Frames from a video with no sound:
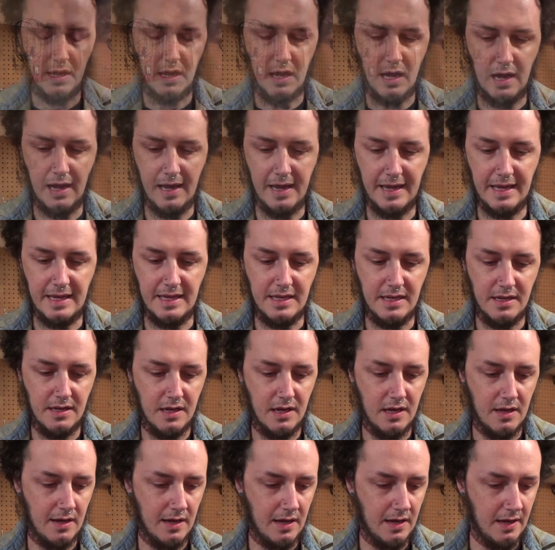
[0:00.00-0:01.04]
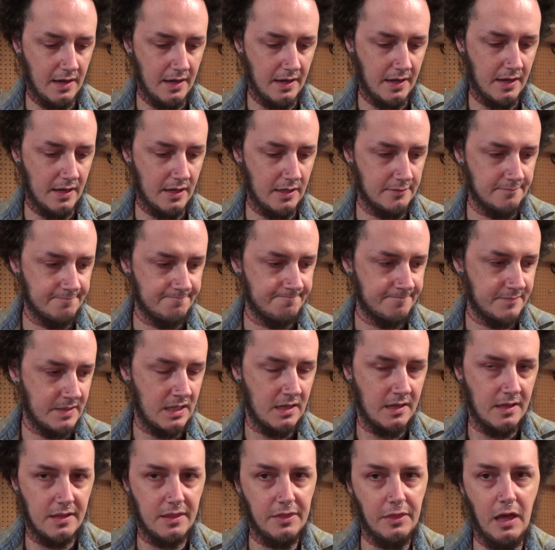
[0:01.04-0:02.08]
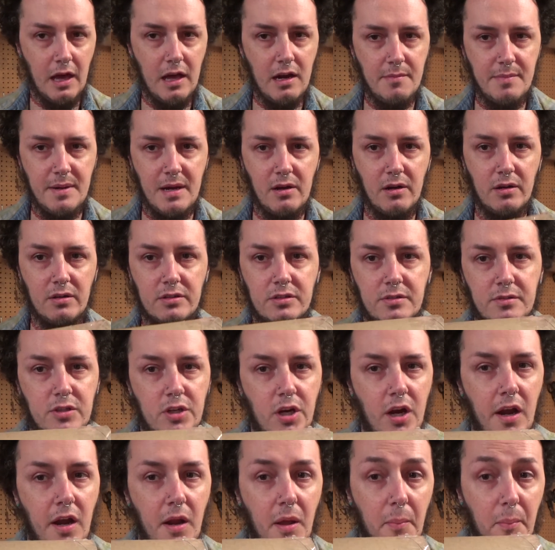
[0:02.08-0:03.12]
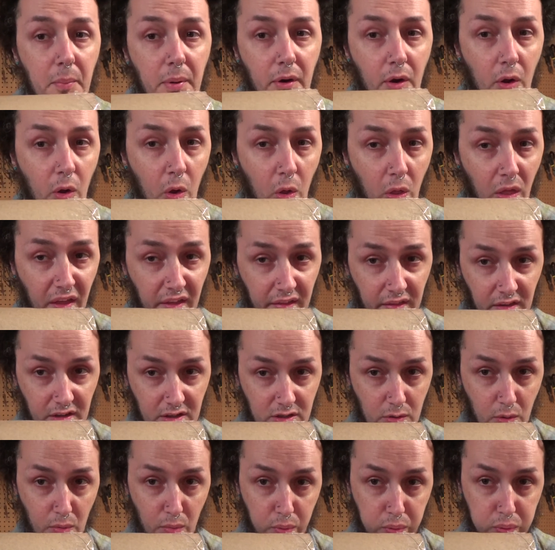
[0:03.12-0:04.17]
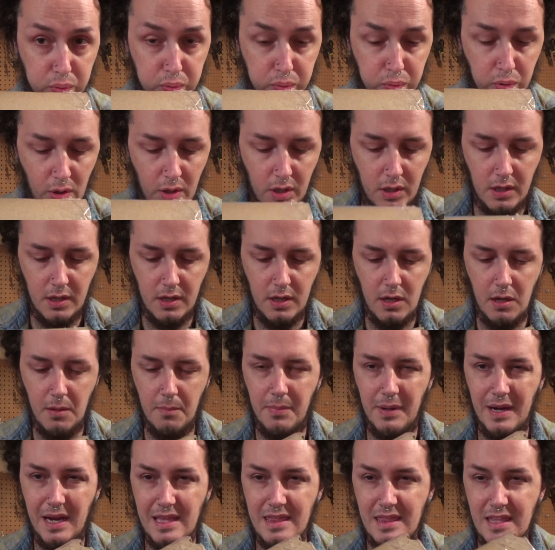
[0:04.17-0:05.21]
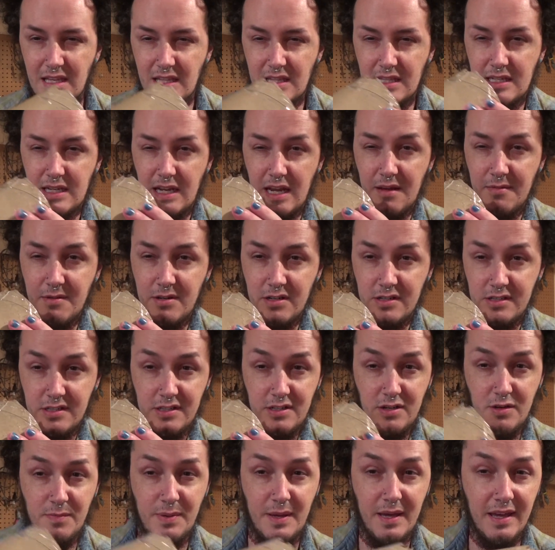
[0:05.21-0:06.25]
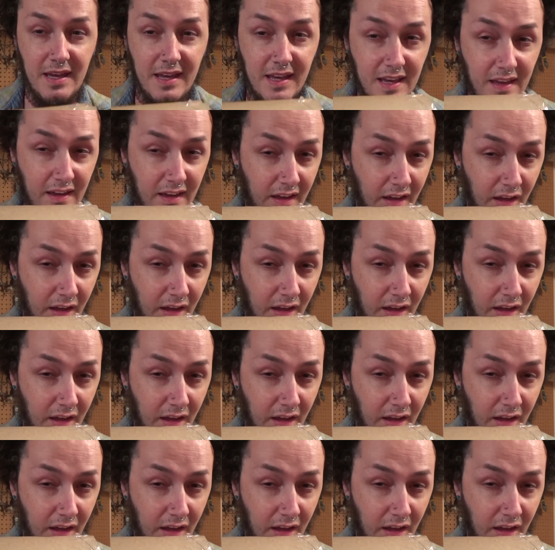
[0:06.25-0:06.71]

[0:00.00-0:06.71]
I thought about trying to put a hole like this, but I think the diameter is too big.